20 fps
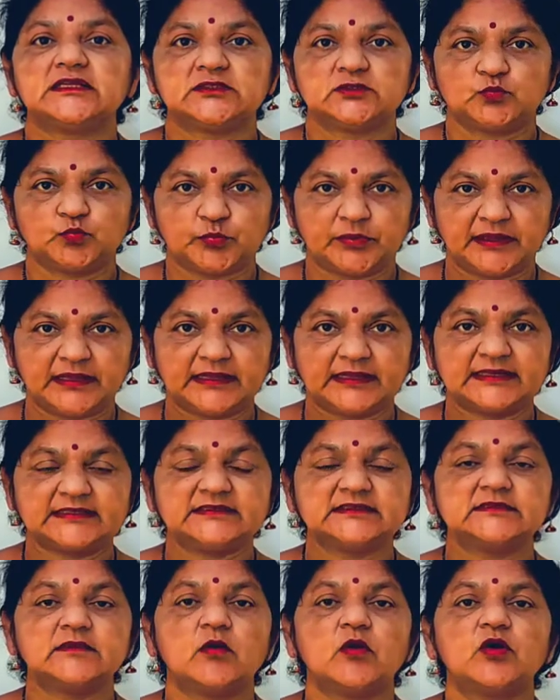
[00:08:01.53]
Being
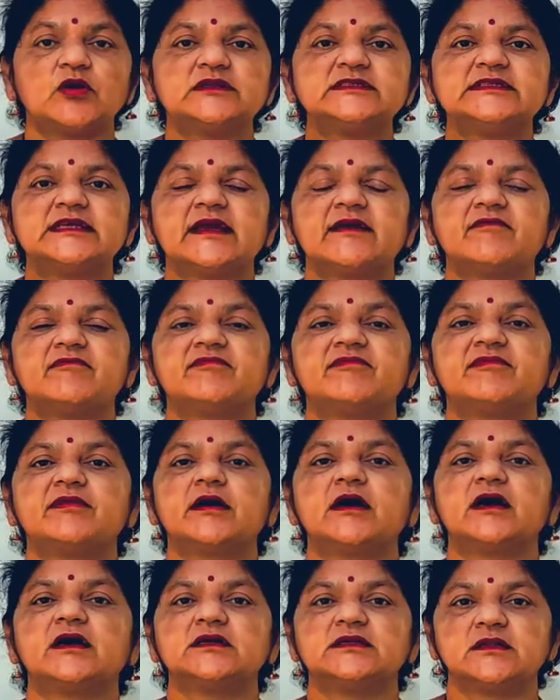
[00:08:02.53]

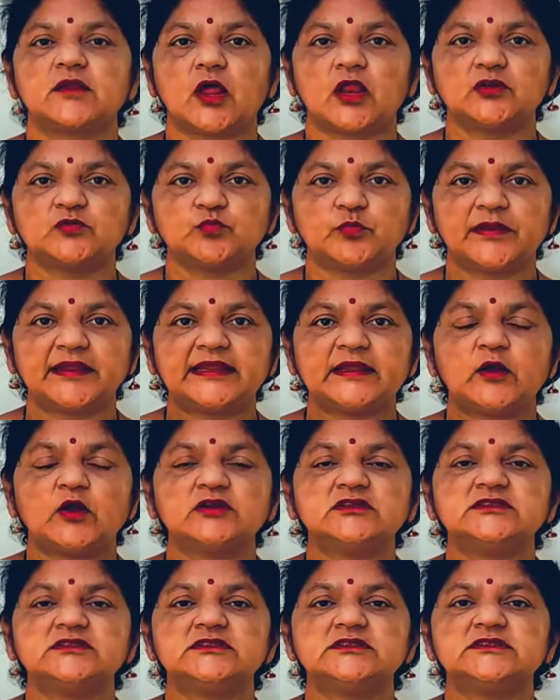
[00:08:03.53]
inquisitive and
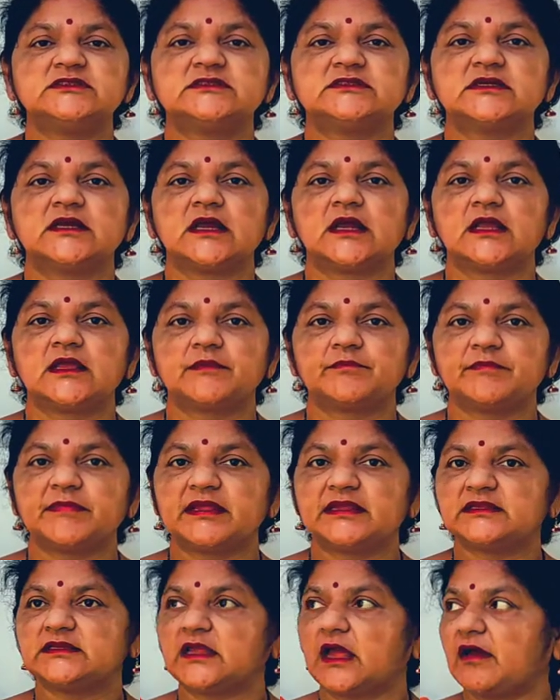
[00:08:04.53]
curious,
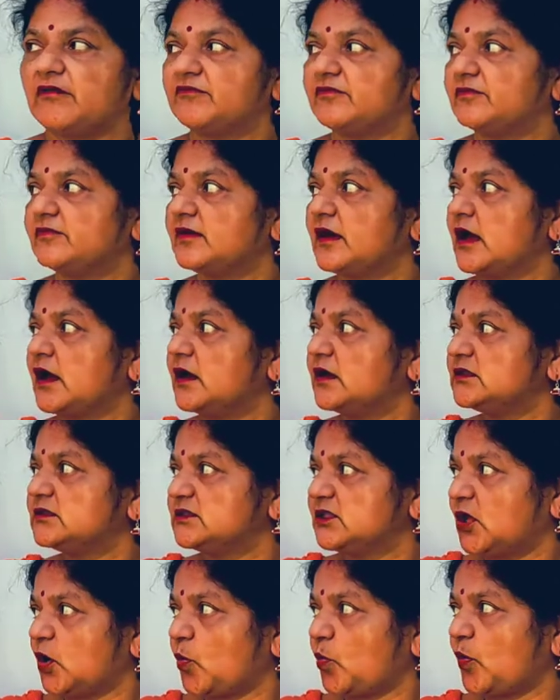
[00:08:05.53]
they have
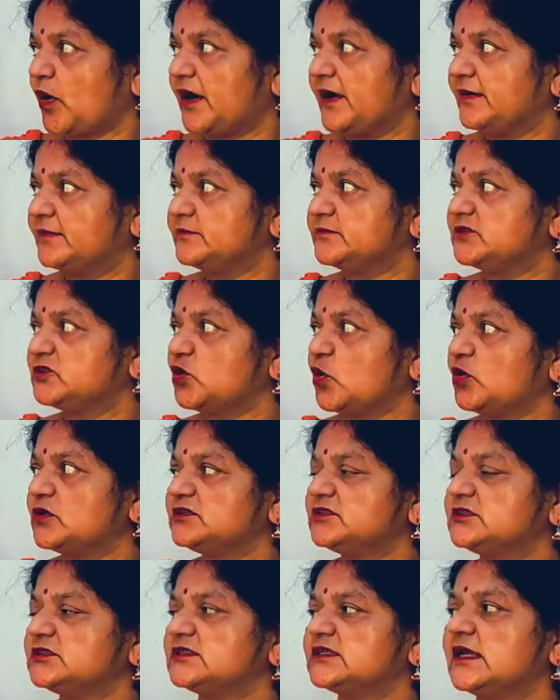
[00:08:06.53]
too many
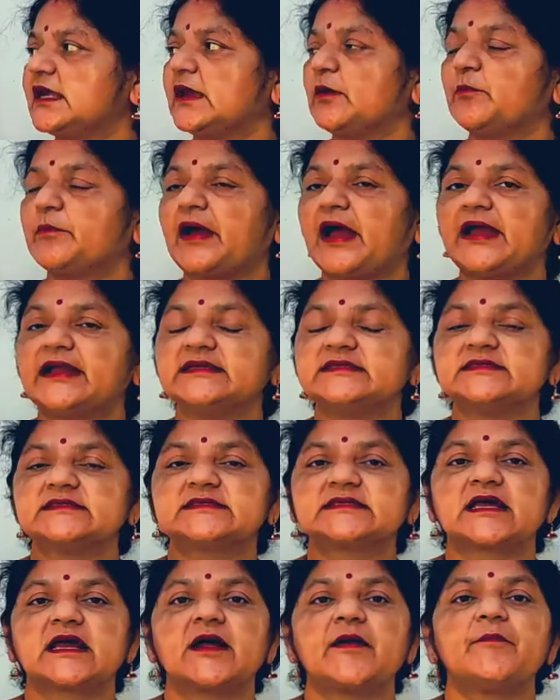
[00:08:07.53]
questions to
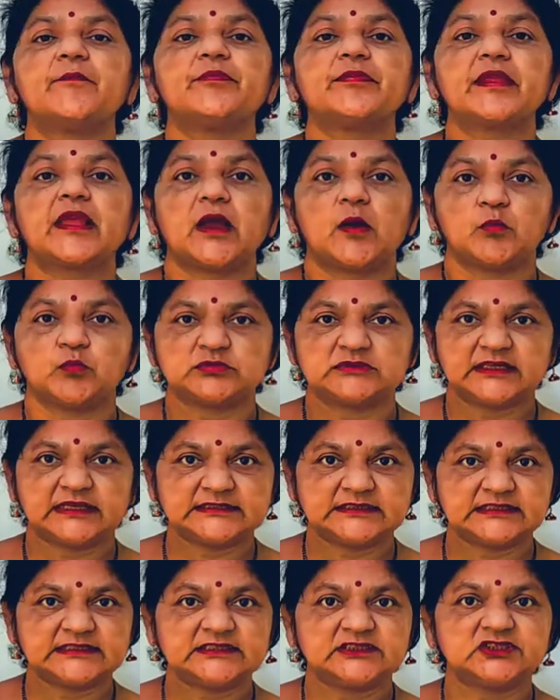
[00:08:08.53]
ask
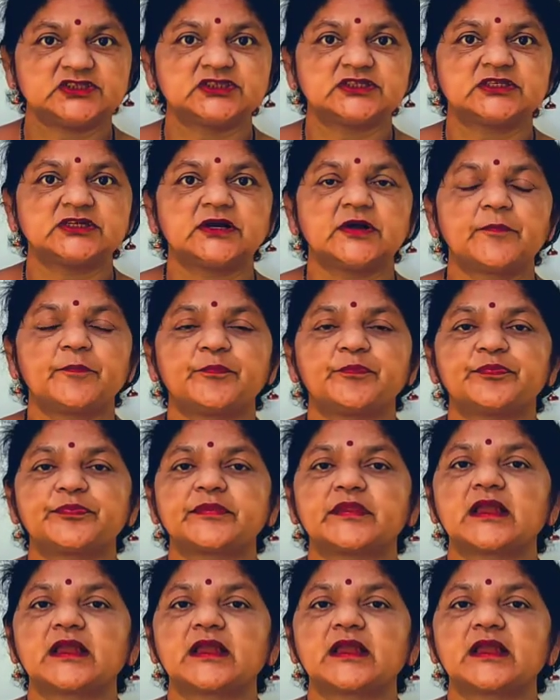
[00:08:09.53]
about the teachers.